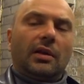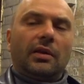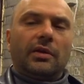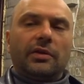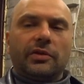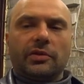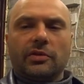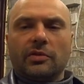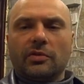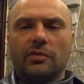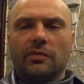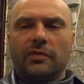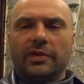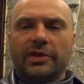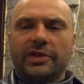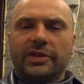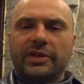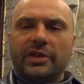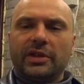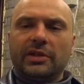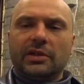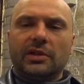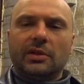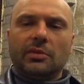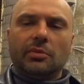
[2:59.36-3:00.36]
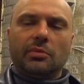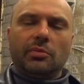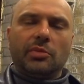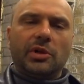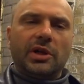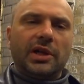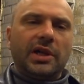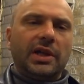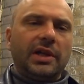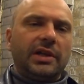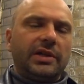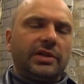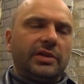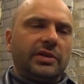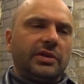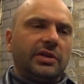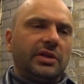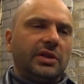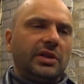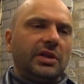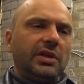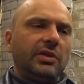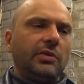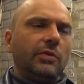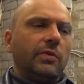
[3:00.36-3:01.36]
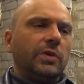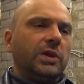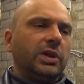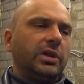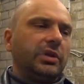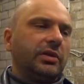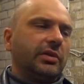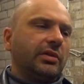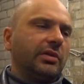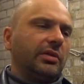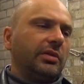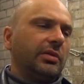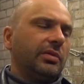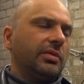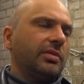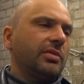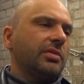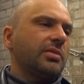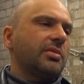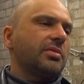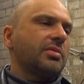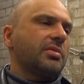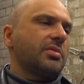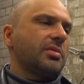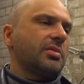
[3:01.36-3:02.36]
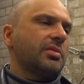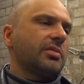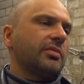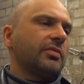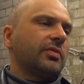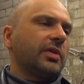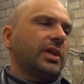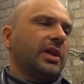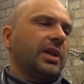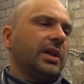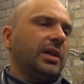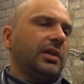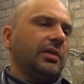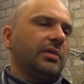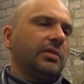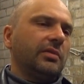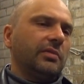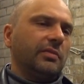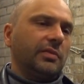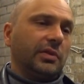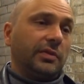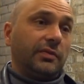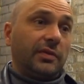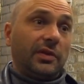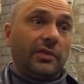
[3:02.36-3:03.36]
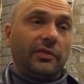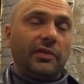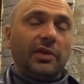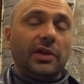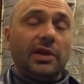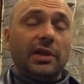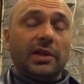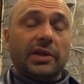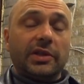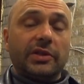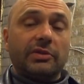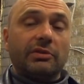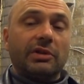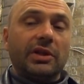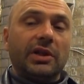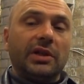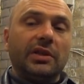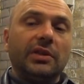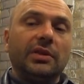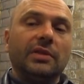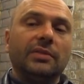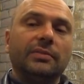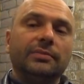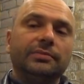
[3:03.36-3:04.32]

So we set up bikes in a really weird way, what we think is right.